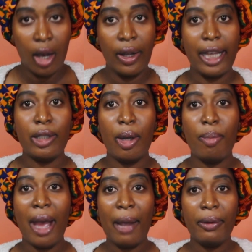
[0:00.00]
Okay, so
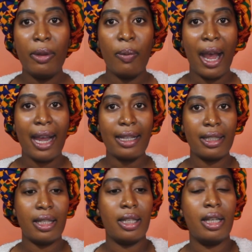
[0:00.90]
I'm back with the
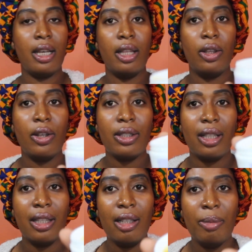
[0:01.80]
wax. It looks
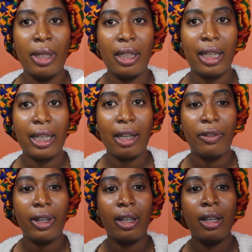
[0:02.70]
a little bit like,
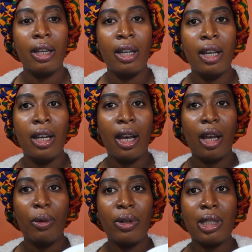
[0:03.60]
I
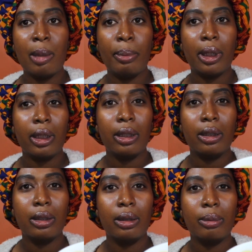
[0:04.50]
don't want to spill it.
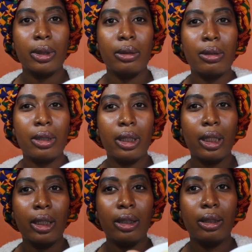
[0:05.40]
Do you see
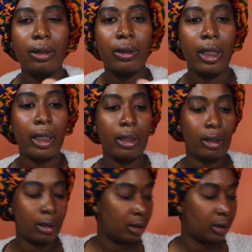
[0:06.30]
that? Okay.